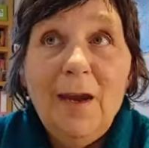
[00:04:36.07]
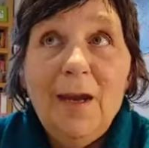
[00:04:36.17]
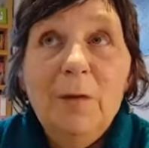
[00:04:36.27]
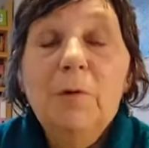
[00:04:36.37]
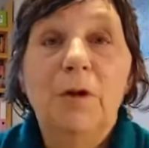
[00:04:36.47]

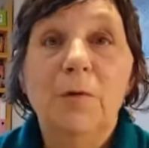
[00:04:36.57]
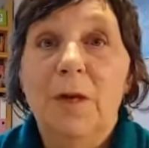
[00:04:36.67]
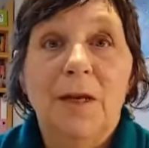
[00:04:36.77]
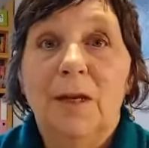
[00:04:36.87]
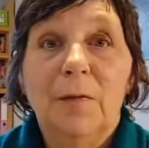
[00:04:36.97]
He was
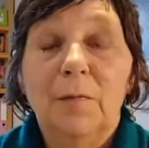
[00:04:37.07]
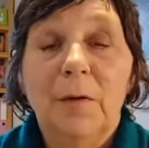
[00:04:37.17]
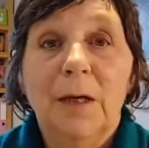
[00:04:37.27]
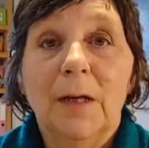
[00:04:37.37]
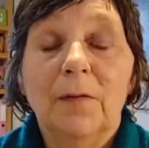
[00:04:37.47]
unique,
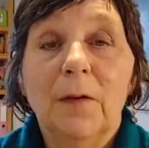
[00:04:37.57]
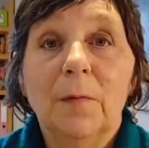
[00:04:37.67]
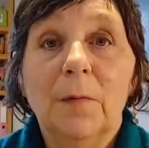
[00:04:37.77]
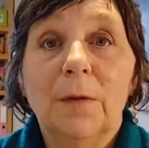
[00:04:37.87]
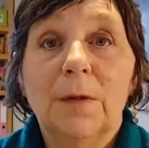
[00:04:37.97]
really. There
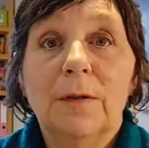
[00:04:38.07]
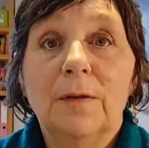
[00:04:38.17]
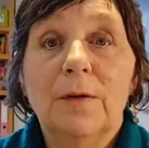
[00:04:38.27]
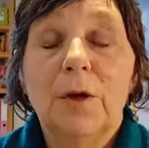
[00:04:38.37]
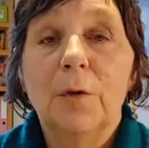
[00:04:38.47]
was
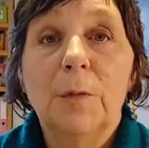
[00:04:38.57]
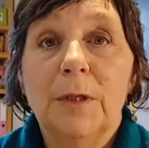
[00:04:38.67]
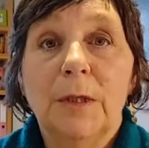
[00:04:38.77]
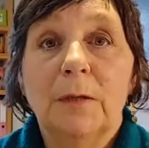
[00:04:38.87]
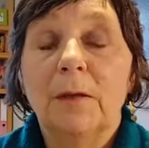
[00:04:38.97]

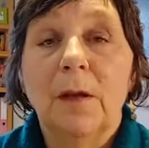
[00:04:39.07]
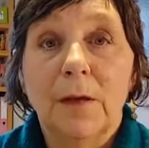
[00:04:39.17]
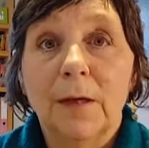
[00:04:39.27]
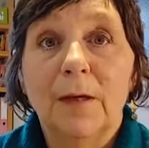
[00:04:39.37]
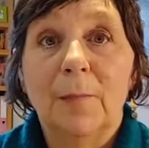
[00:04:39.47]
nobody
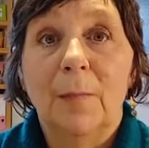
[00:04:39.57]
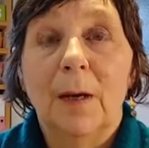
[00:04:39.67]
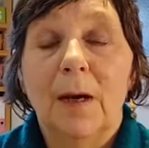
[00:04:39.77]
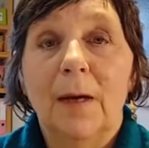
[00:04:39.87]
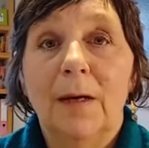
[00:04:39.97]
like him,
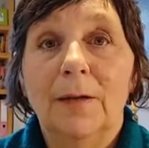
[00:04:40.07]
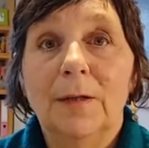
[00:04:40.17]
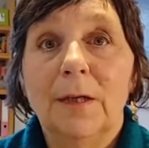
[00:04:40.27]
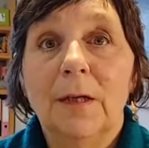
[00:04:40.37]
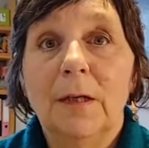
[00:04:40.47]
and
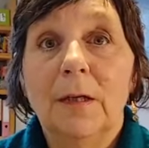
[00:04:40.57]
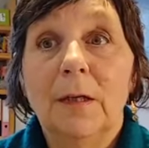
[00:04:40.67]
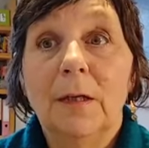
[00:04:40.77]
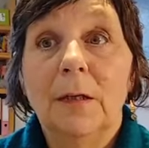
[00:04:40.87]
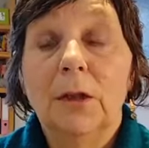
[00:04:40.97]

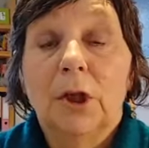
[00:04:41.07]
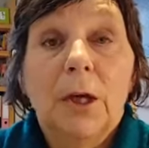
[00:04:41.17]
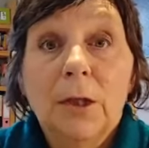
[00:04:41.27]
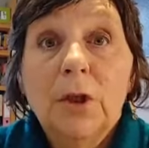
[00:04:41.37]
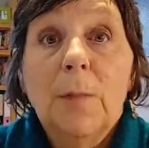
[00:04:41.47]
he
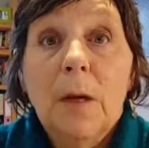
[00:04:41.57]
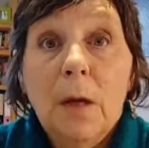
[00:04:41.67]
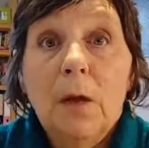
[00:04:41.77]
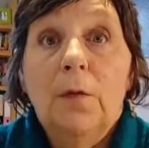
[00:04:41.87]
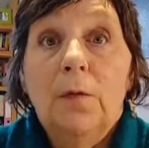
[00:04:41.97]
changed my
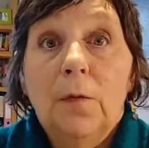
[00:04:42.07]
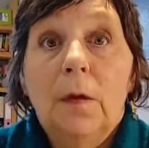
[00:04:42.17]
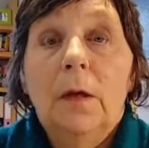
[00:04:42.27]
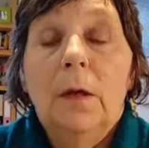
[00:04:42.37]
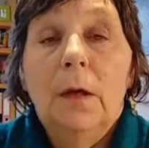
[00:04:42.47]
life.
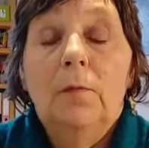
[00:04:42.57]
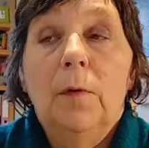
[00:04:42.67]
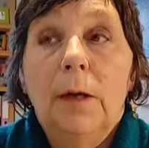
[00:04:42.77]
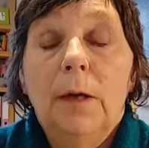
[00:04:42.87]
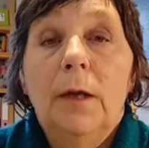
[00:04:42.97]
He
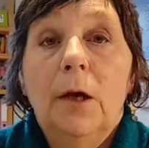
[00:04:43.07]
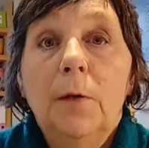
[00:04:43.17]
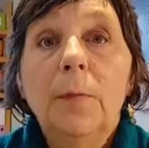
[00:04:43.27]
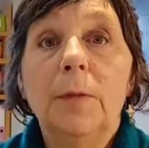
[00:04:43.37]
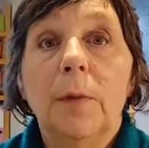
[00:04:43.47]
really
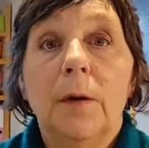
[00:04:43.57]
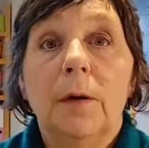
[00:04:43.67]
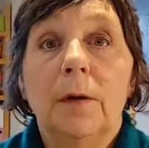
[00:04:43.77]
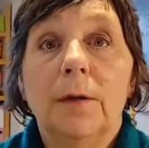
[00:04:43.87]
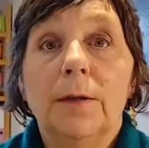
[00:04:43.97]
opened my
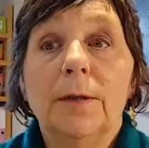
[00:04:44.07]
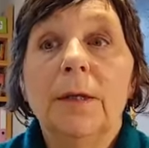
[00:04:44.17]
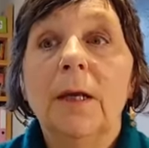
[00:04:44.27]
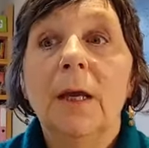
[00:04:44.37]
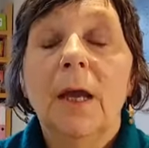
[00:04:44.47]

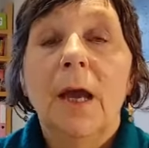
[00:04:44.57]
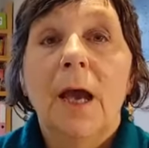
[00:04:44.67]
eyes